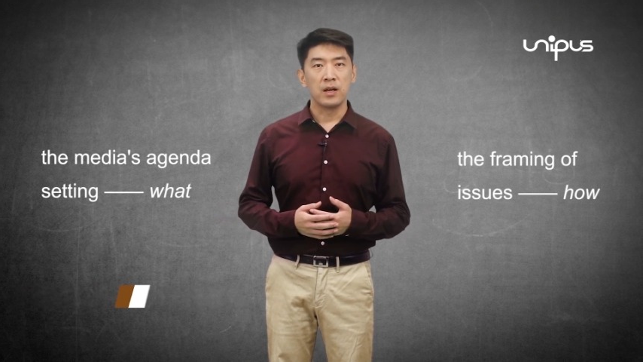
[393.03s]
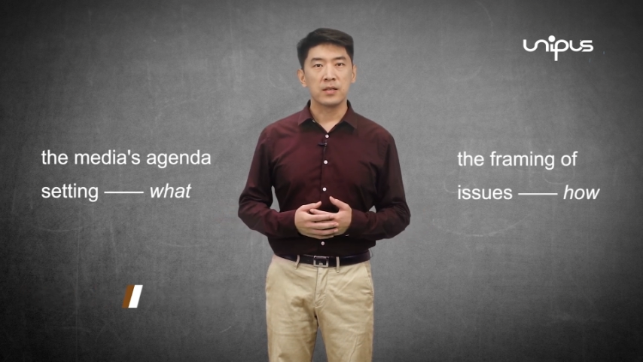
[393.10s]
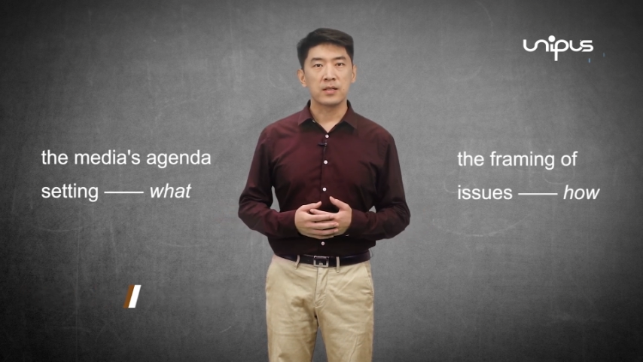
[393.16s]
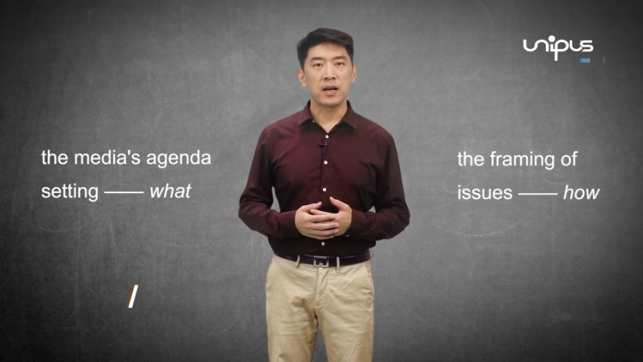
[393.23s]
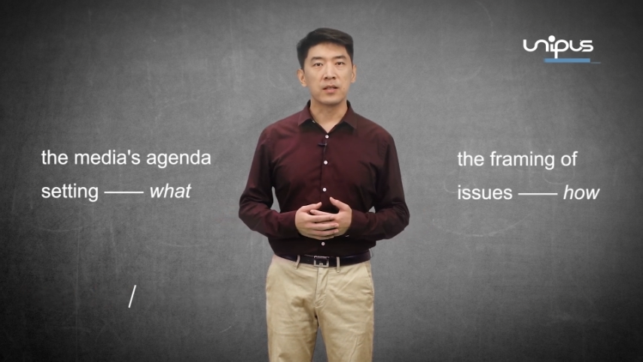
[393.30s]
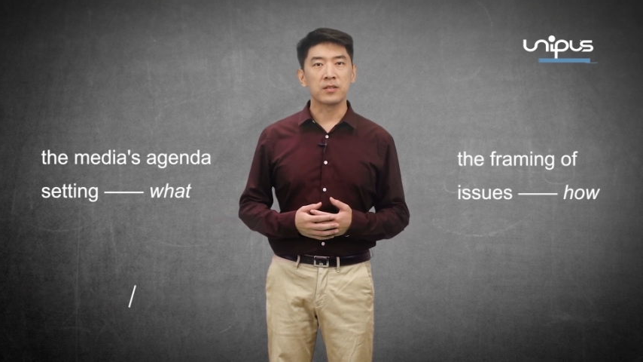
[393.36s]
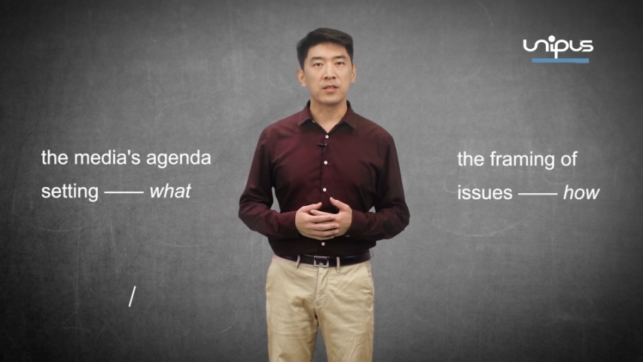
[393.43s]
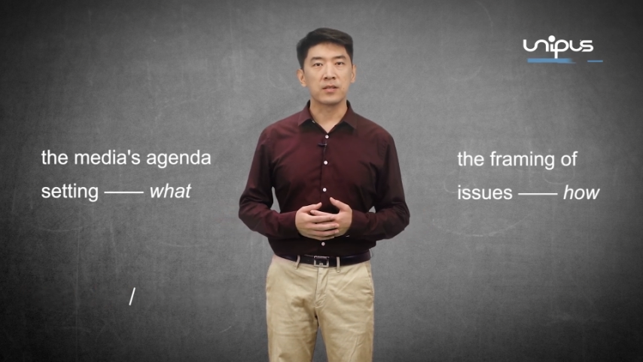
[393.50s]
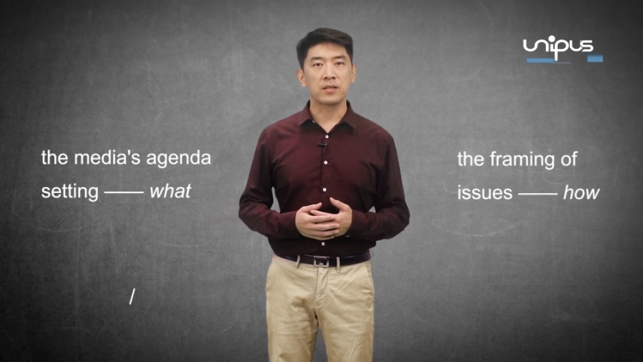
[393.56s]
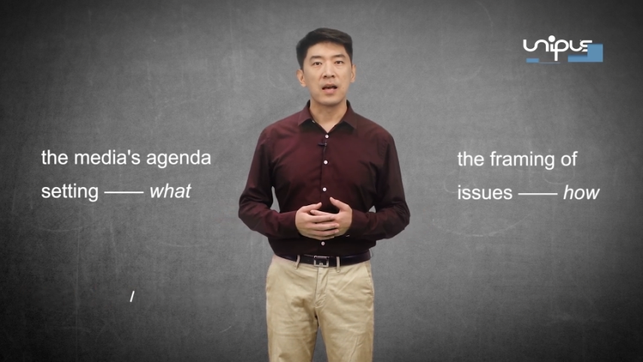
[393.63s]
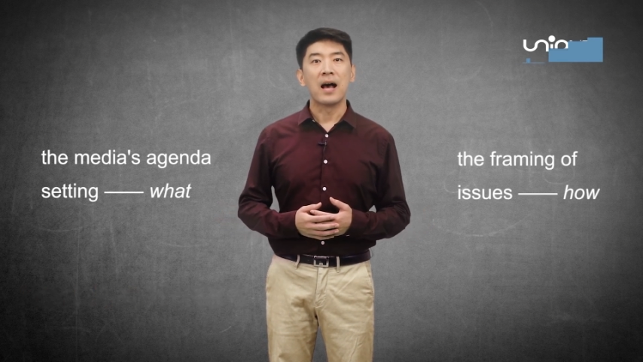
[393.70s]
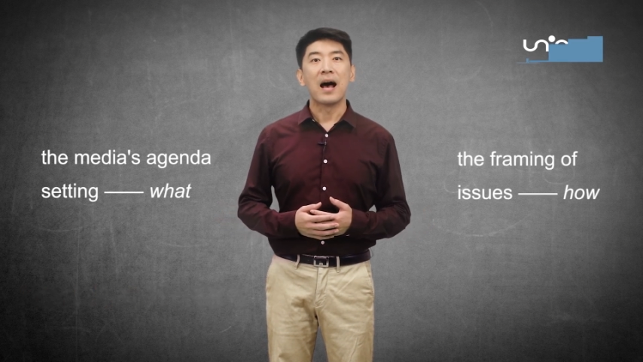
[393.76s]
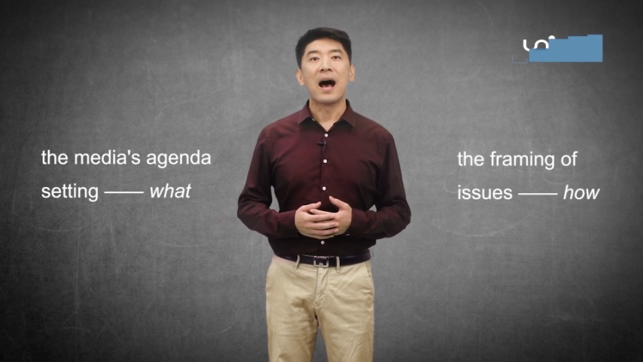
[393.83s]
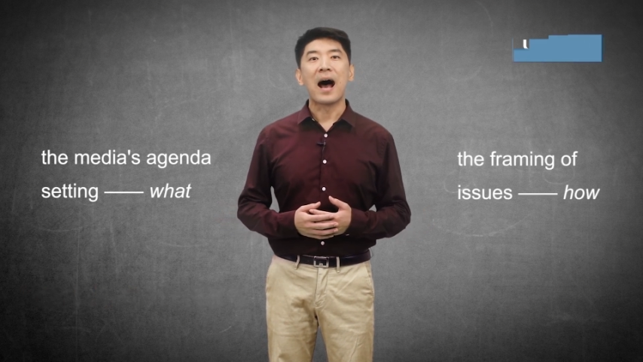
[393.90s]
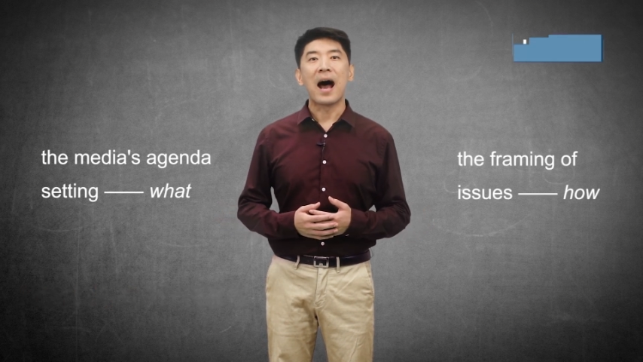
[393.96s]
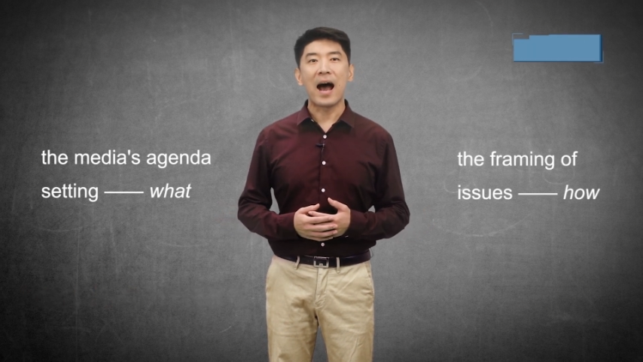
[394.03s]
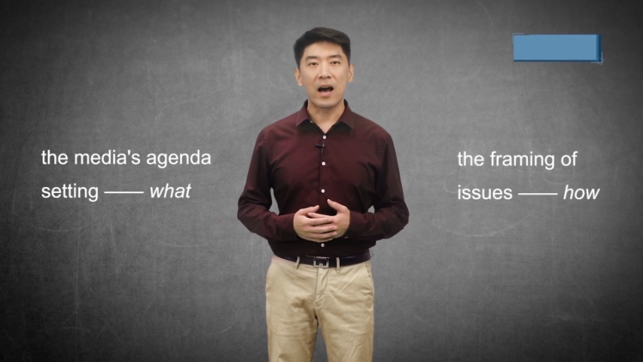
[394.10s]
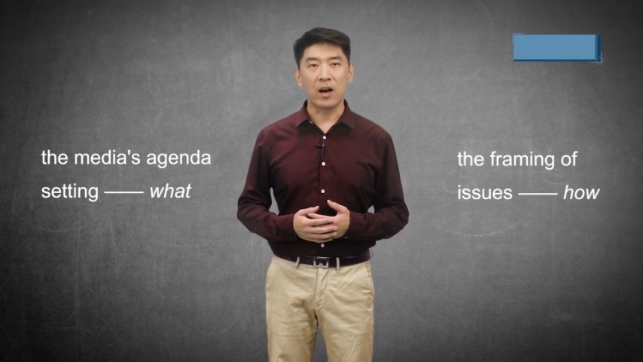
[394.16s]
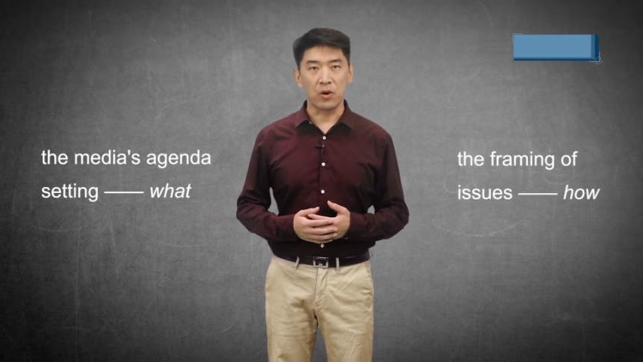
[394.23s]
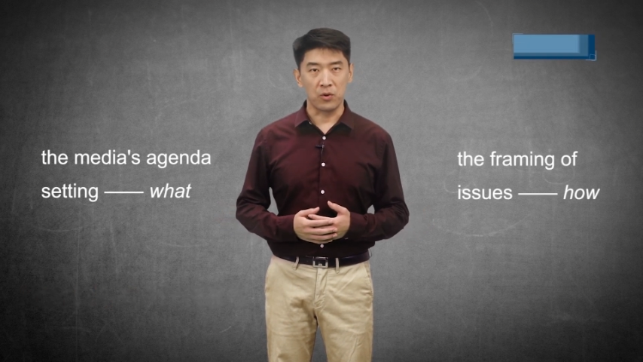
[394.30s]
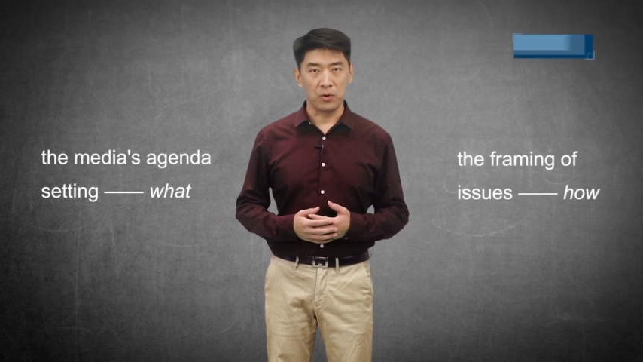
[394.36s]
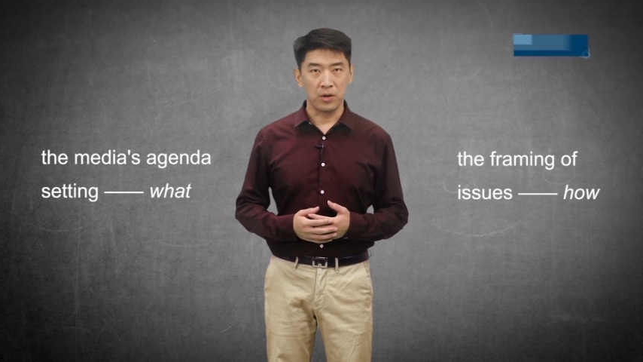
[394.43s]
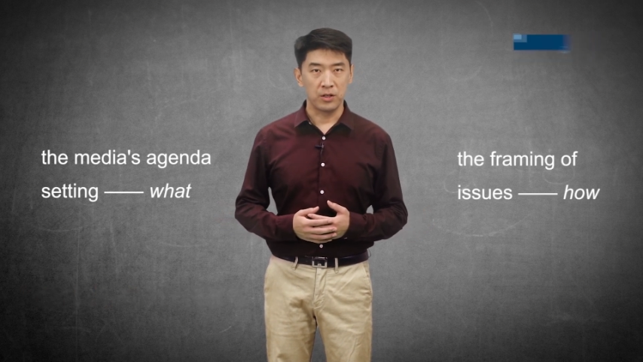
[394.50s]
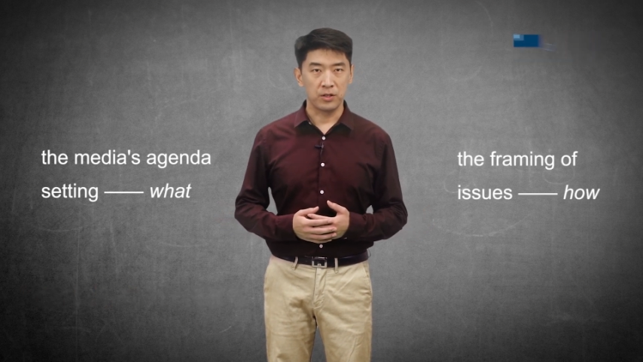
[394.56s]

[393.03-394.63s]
tells us how